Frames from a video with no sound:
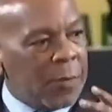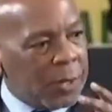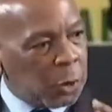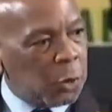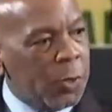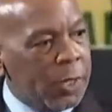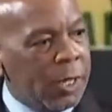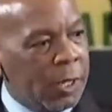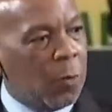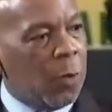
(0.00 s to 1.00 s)
pursuing
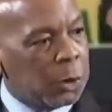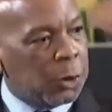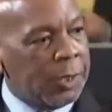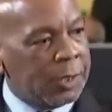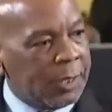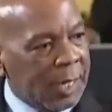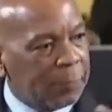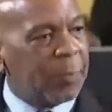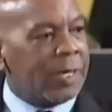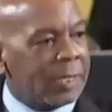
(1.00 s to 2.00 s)
an opportunity
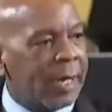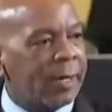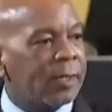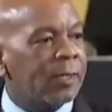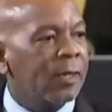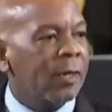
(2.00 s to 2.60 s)
that presents